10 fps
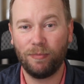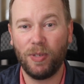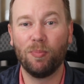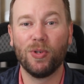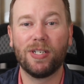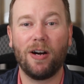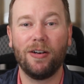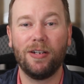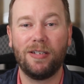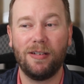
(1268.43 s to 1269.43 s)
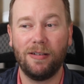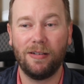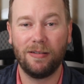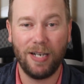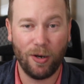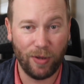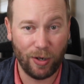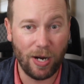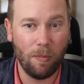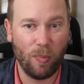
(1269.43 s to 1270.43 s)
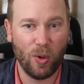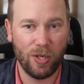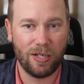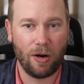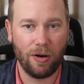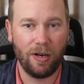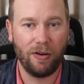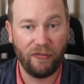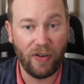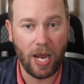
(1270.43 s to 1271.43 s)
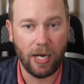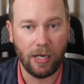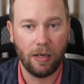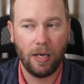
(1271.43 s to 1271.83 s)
People started to, their input started to fade.